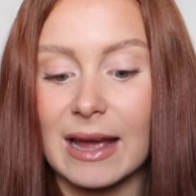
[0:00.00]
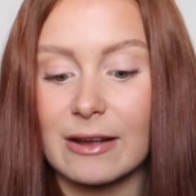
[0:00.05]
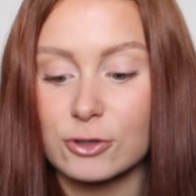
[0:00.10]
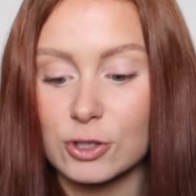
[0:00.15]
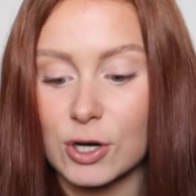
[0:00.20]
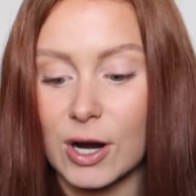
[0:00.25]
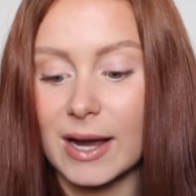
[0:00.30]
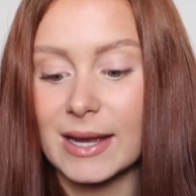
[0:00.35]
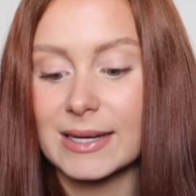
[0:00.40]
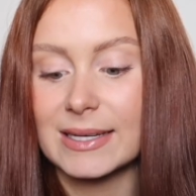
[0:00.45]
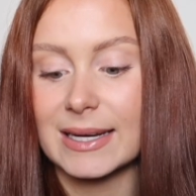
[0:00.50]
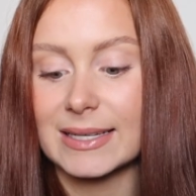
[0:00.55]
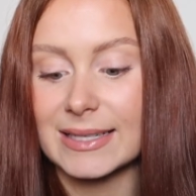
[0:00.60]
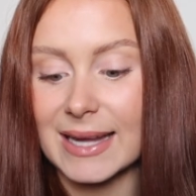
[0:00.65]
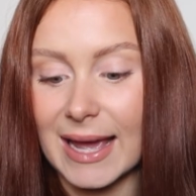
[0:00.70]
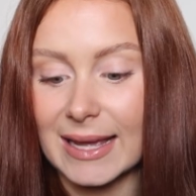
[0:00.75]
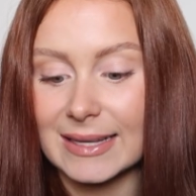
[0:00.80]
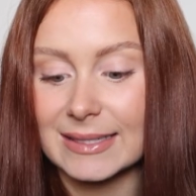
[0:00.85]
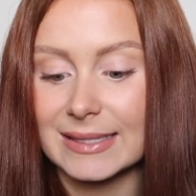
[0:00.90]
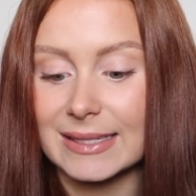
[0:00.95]
have tried and
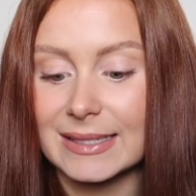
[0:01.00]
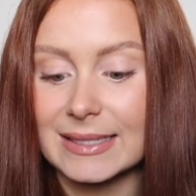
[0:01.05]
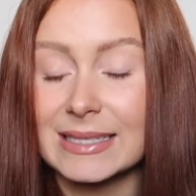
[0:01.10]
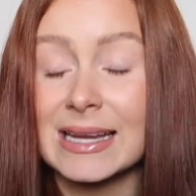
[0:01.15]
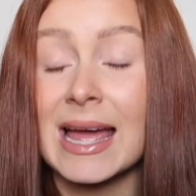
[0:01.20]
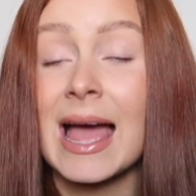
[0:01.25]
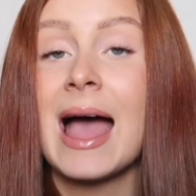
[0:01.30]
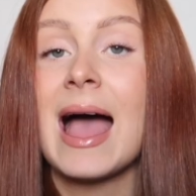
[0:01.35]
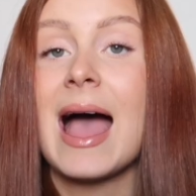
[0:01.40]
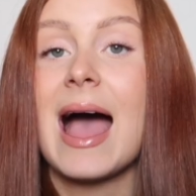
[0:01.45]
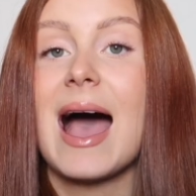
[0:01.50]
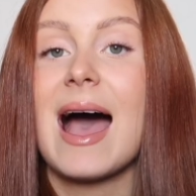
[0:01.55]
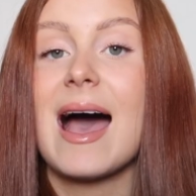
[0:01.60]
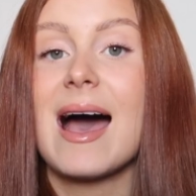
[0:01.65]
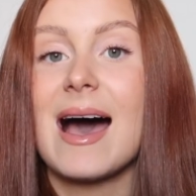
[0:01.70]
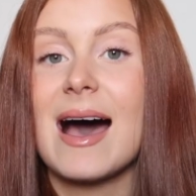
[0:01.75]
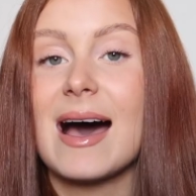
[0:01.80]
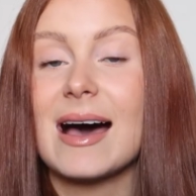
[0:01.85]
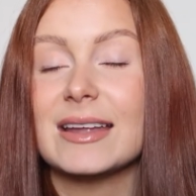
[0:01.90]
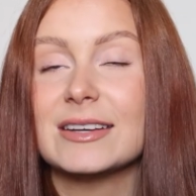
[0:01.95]
tested
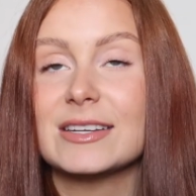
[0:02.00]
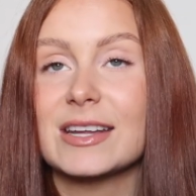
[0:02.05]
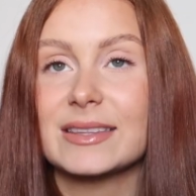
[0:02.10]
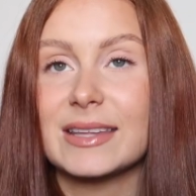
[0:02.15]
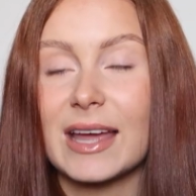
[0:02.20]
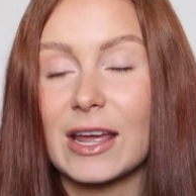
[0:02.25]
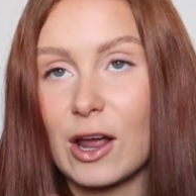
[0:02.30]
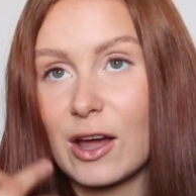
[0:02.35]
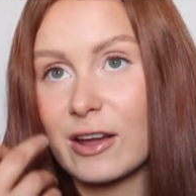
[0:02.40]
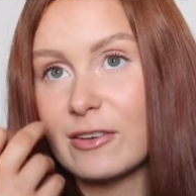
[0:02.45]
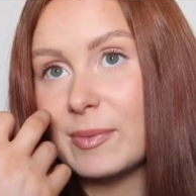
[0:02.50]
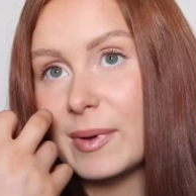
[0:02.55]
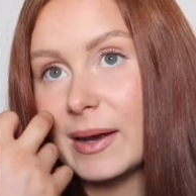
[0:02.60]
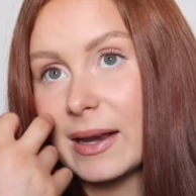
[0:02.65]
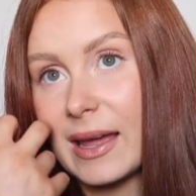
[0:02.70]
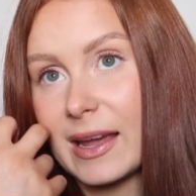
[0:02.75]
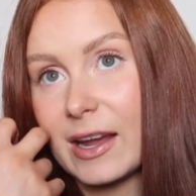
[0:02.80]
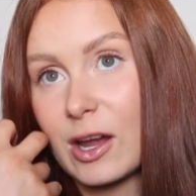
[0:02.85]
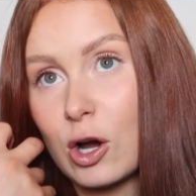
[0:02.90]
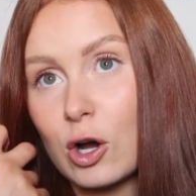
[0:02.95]
and that I've been
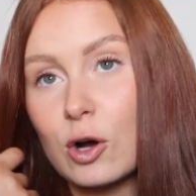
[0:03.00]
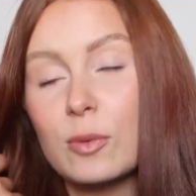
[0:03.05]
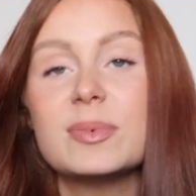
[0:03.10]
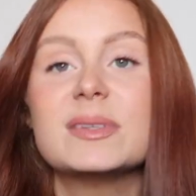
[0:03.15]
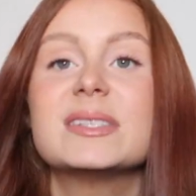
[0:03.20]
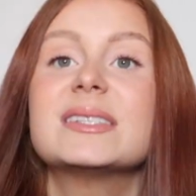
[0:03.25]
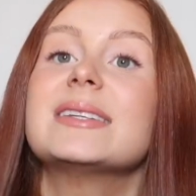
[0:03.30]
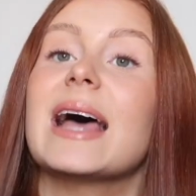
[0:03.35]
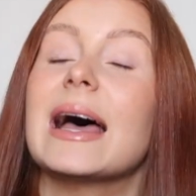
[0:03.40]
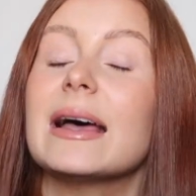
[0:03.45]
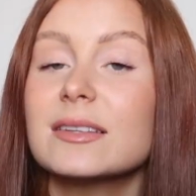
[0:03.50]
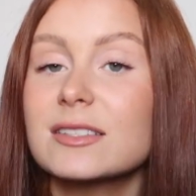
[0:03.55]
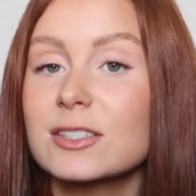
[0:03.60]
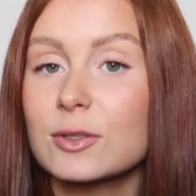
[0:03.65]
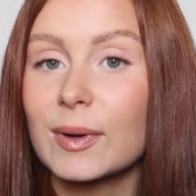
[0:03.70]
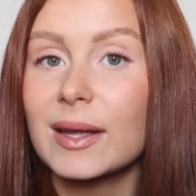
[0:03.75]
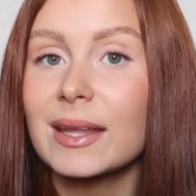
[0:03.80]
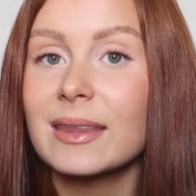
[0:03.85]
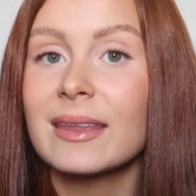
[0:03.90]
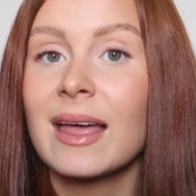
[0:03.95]
like obsessed
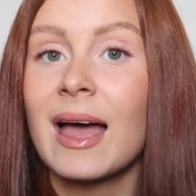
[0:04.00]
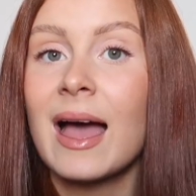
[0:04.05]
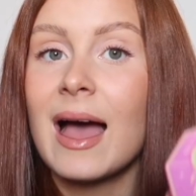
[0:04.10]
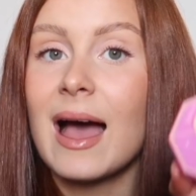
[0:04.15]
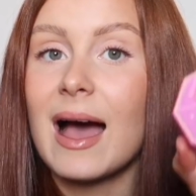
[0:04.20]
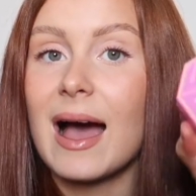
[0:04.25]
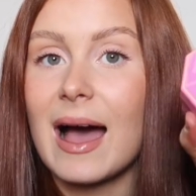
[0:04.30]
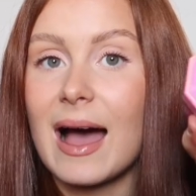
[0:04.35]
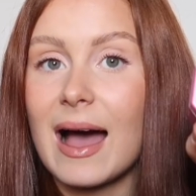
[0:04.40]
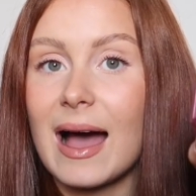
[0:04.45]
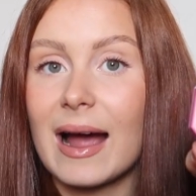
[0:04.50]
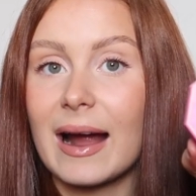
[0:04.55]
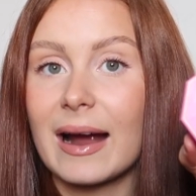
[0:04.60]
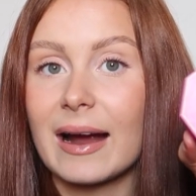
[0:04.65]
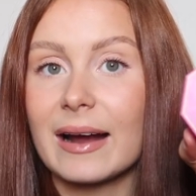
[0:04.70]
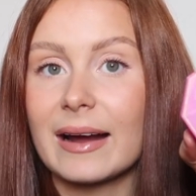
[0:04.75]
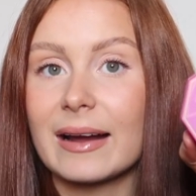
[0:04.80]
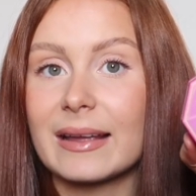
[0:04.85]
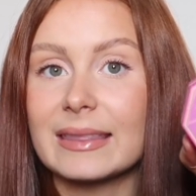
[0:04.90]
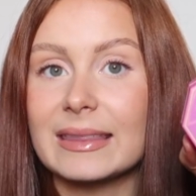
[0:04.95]
with
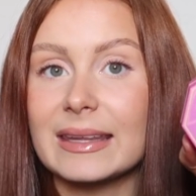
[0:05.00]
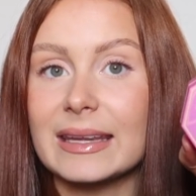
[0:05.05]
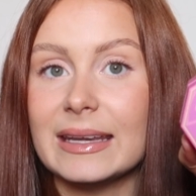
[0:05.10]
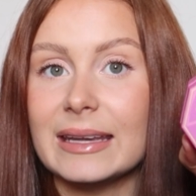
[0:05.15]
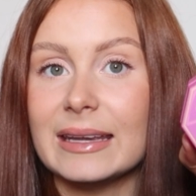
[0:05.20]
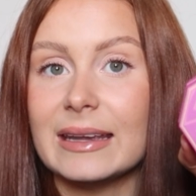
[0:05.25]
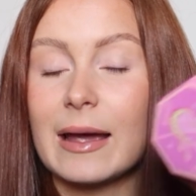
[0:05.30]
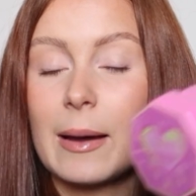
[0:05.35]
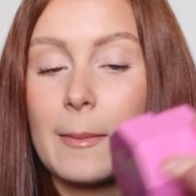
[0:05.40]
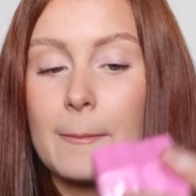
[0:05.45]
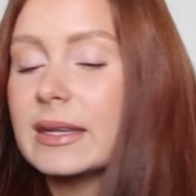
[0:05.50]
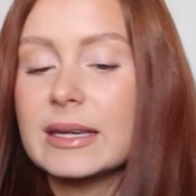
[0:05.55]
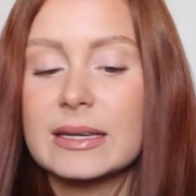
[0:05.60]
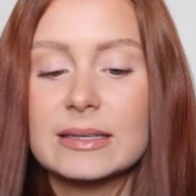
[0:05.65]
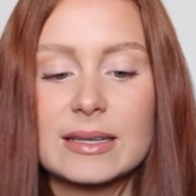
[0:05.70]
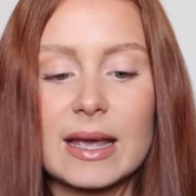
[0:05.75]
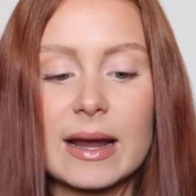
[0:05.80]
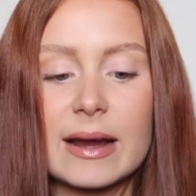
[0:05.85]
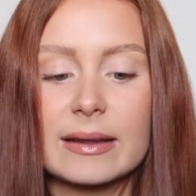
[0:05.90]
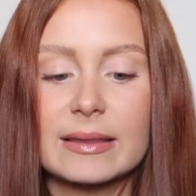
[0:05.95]
are the
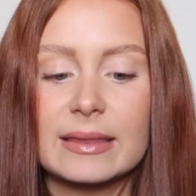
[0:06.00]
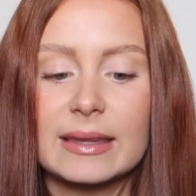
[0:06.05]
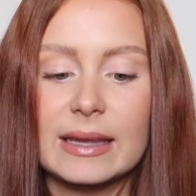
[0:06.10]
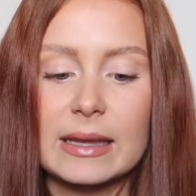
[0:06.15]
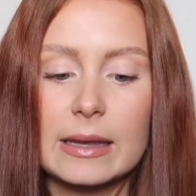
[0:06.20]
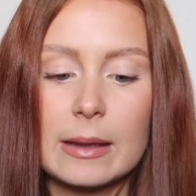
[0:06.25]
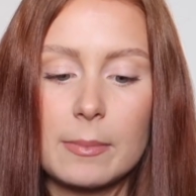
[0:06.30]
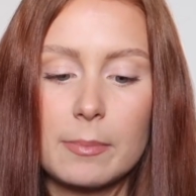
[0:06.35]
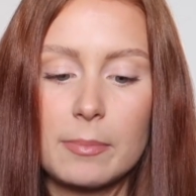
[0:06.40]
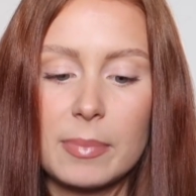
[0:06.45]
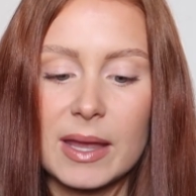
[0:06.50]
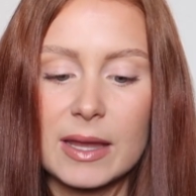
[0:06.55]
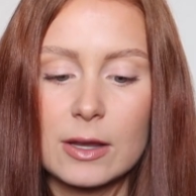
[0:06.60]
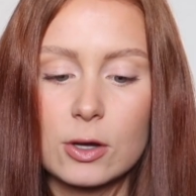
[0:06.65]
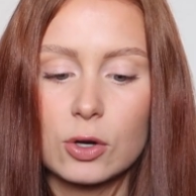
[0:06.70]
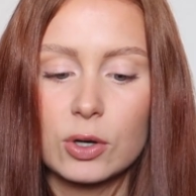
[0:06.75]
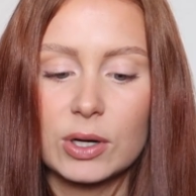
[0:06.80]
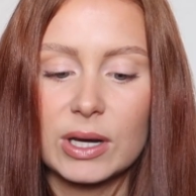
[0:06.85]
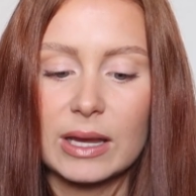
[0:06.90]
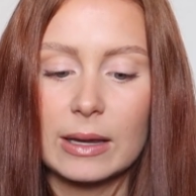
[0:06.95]
these are the
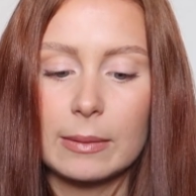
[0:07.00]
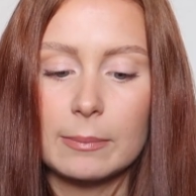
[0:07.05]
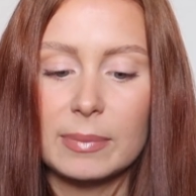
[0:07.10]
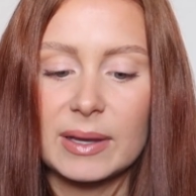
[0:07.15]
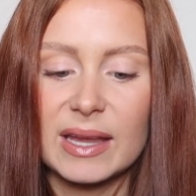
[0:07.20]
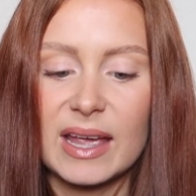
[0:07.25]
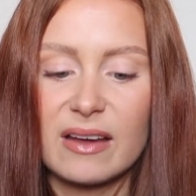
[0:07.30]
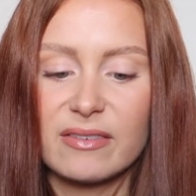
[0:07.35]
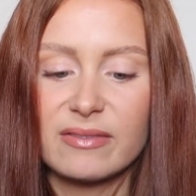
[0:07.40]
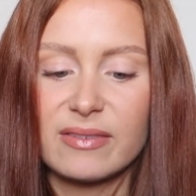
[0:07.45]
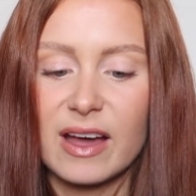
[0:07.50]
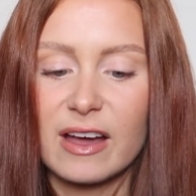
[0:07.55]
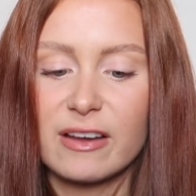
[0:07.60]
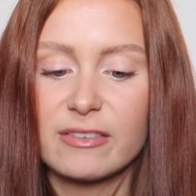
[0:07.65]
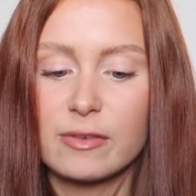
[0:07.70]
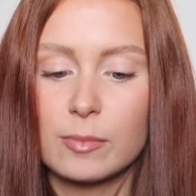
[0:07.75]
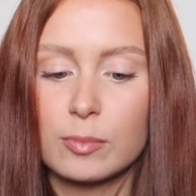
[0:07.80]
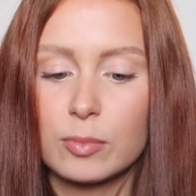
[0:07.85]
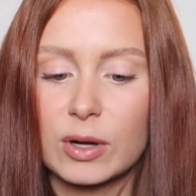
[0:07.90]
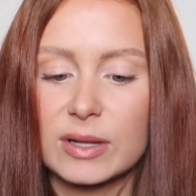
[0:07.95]
Pink Honey B F F
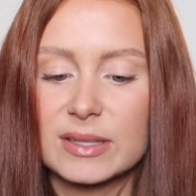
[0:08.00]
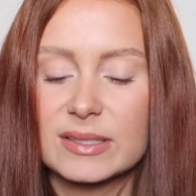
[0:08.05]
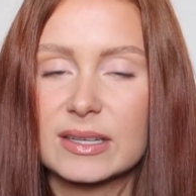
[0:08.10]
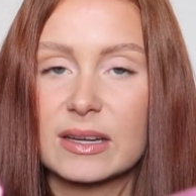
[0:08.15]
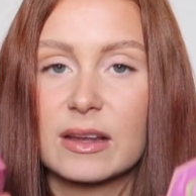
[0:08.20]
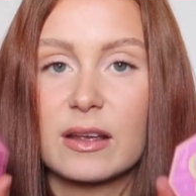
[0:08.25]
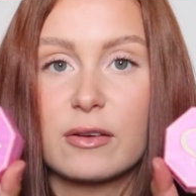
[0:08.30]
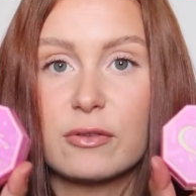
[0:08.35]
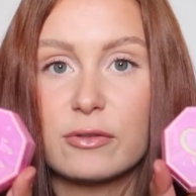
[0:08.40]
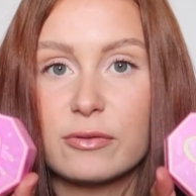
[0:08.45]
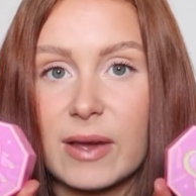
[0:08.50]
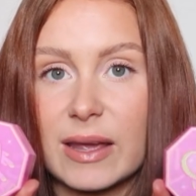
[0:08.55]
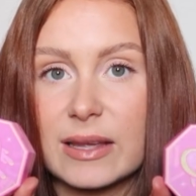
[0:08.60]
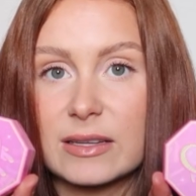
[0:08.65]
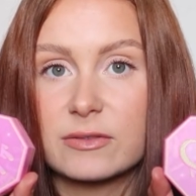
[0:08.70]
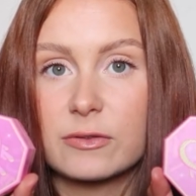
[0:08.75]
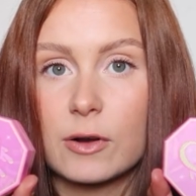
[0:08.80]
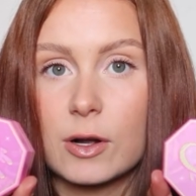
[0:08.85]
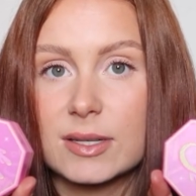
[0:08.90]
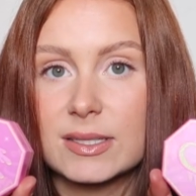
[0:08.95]
Bronzing
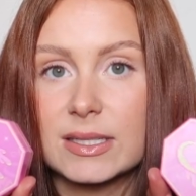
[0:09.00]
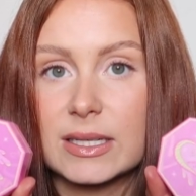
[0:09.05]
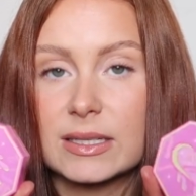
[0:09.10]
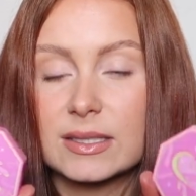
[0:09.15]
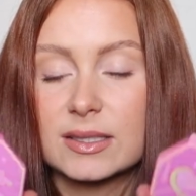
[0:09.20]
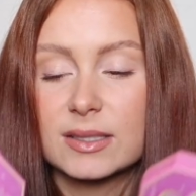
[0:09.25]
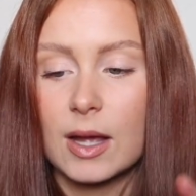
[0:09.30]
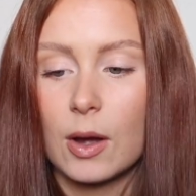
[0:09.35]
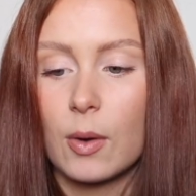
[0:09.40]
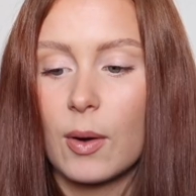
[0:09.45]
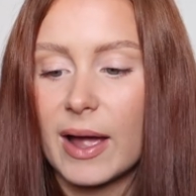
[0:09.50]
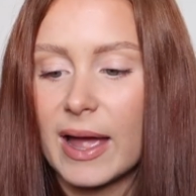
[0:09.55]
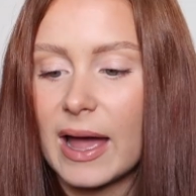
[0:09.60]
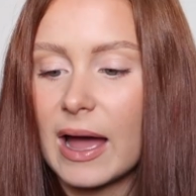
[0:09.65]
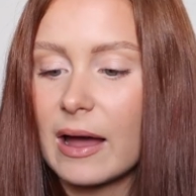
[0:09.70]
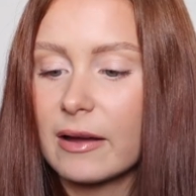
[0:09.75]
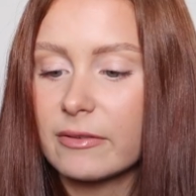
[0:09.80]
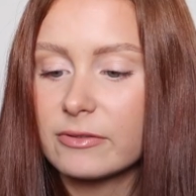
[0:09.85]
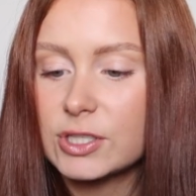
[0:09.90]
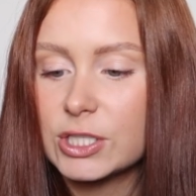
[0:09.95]
Face Frostings. So I
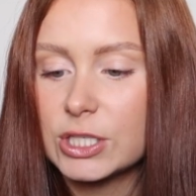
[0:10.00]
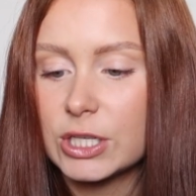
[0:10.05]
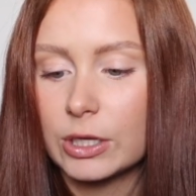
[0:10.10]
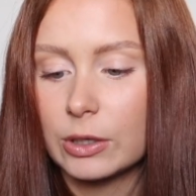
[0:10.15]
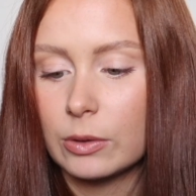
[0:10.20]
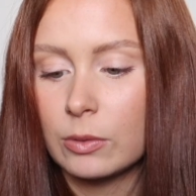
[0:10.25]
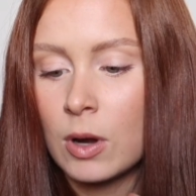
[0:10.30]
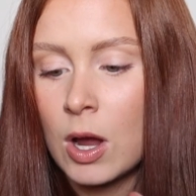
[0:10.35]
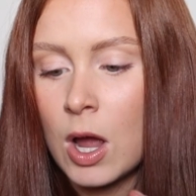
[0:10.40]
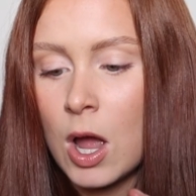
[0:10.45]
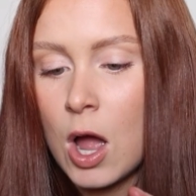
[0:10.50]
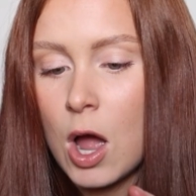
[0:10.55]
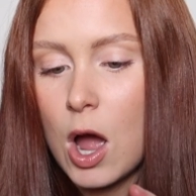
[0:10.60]
have two.